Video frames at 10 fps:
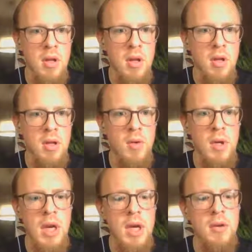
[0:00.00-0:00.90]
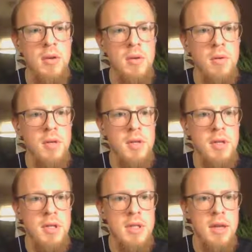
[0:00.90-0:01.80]
we can do
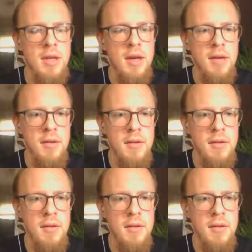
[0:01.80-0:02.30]
just like that,